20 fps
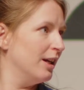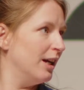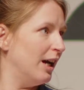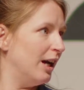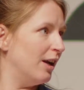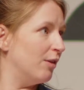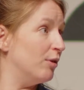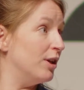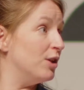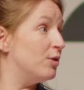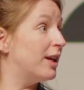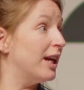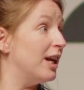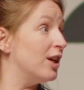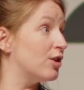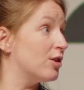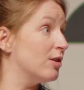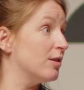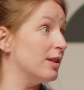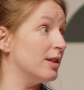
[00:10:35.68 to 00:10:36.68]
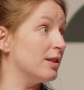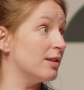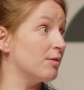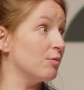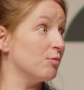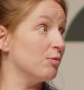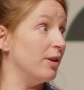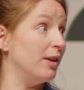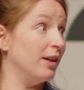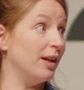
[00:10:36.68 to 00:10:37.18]
reeducation is
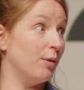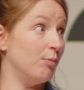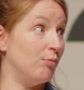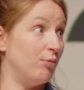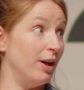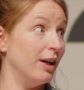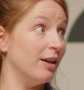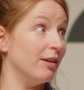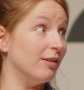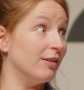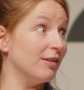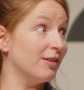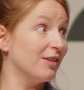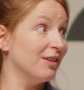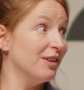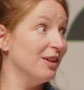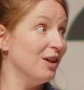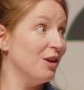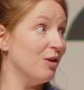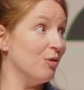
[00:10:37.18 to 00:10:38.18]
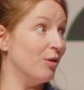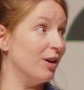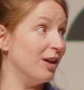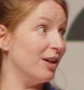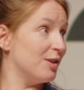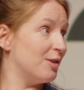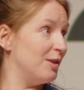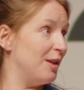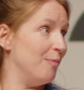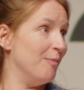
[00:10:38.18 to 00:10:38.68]
when they get pregnant,
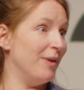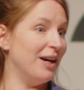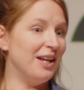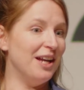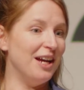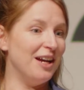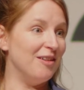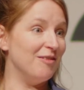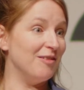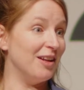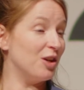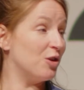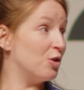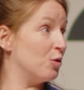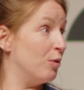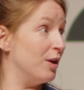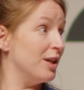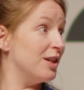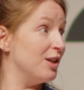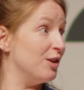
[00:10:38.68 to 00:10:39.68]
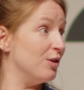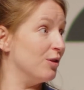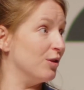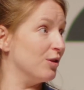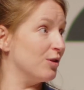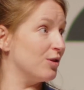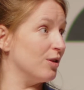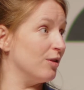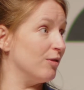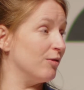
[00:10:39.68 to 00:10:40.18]
whereas they might have like 20
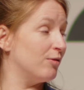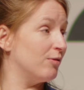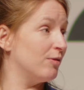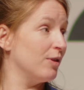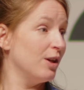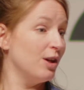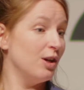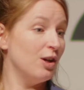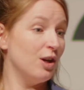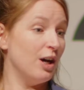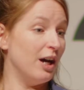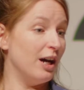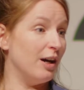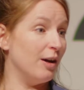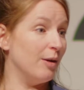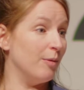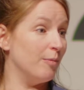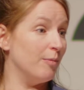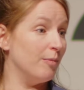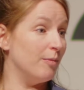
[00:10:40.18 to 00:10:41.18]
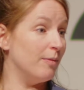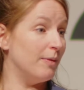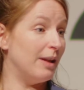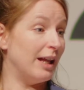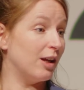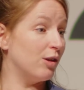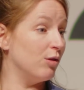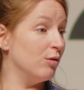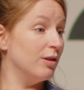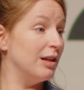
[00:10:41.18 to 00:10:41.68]
years of
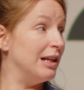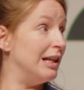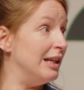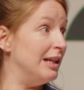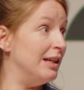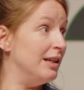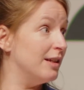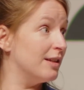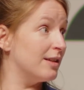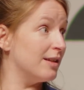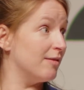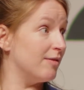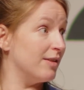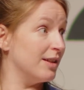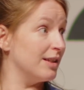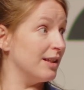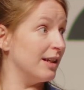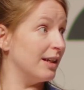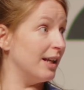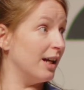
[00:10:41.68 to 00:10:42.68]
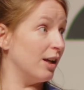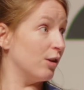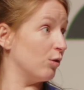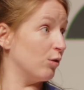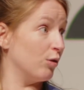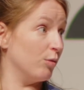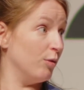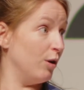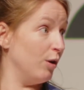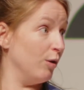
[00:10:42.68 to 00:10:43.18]
like urine leaks and things like that,
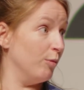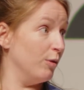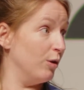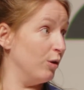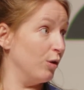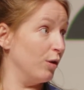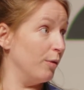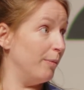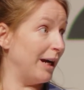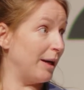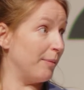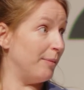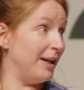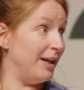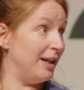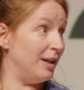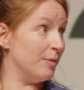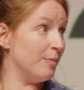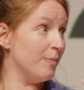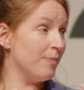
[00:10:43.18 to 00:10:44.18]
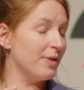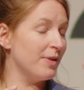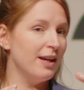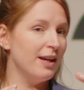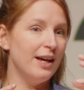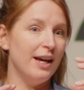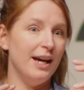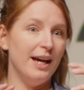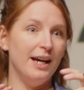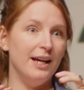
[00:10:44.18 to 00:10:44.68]
or lower back pain.
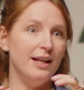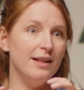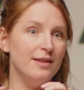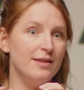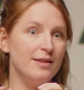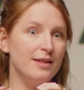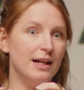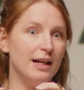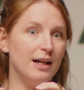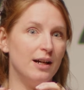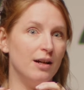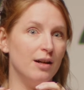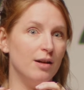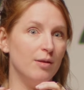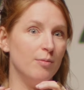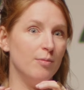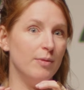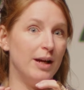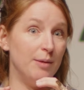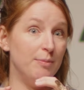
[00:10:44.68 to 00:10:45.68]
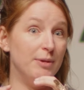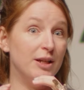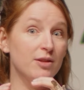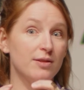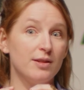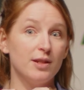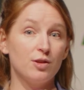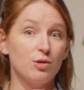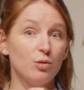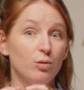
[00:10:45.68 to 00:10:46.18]
And
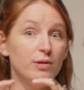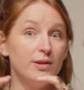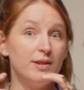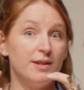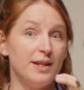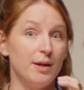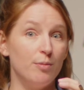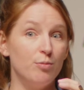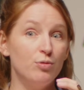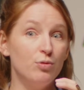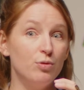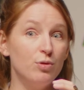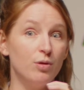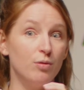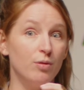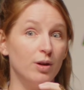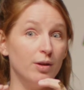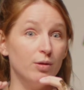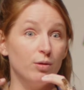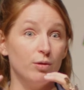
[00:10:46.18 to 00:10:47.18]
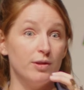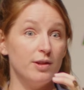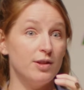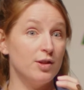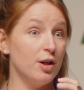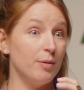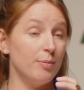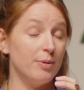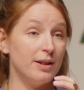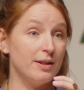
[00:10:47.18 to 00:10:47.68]
because there's all this taboo around all these
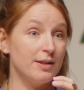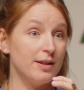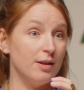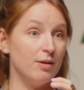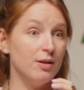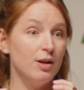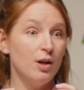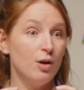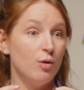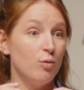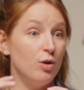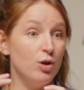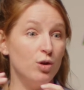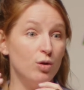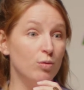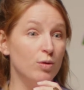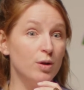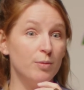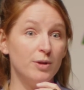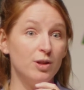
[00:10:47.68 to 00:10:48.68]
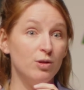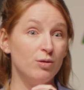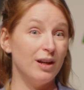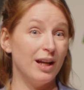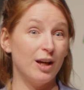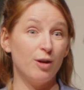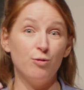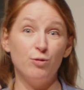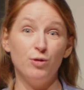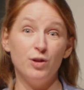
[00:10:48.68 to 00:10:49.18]
topics, and when you're a woman, you're
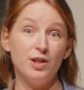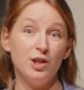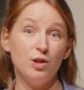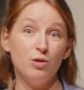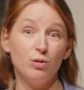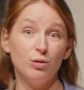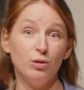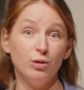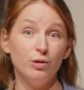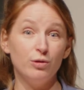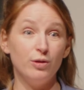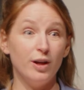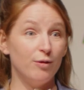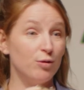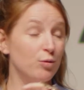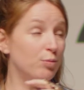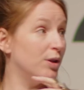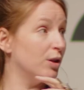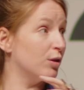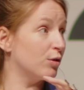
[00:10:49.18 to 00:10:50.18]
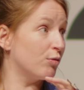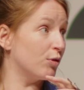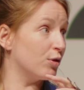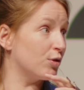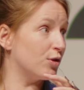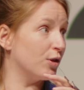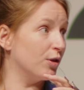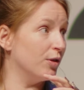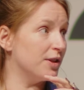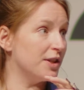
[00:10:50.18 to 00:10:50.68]
like 13-year-old, you have your periods for a
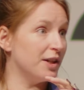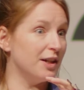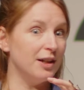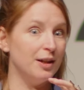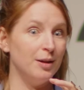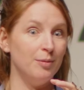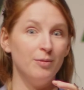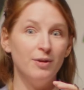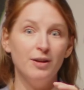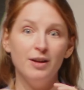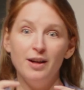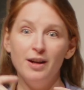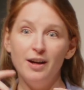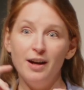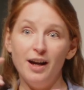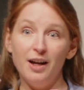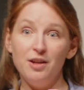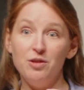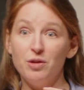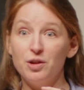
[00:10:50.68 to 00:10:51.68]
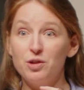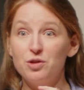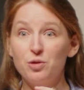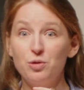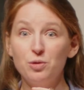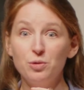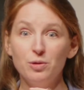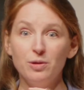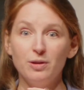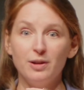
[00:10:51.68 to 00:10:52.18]
second time, and you're at
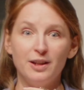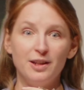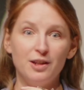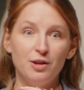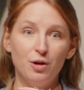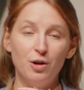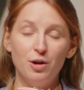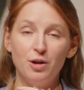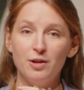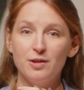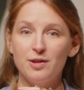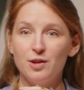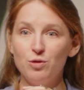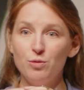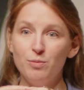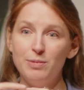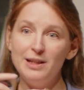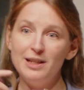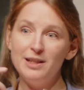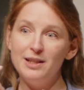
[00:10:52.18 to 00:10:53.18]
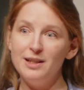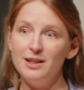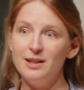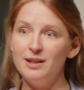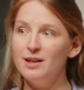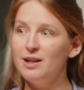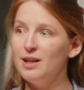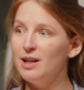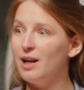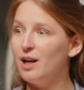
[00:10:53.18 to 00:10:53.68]
school and it hurts and you're
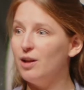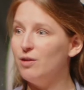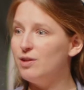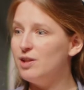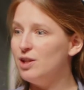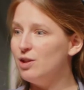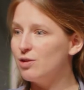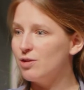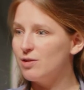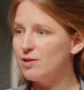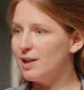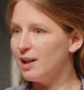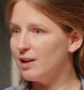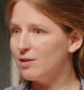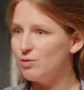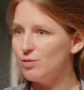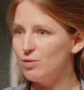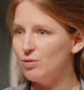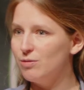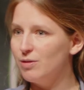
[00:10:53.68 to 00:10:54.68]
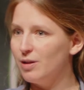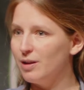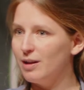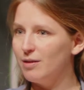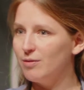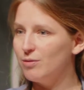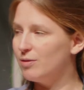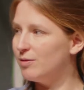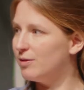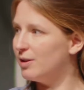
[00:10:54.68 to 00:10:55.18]
bleeding, and the teacher tells you to run
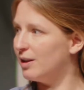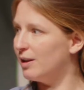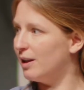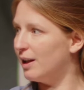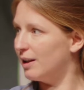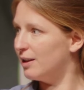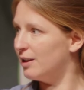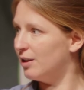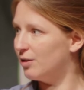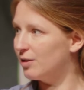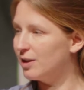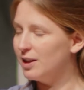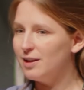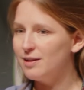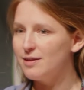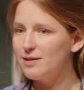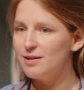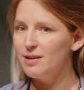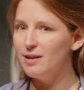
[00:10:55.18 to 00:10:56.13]
with the other kids,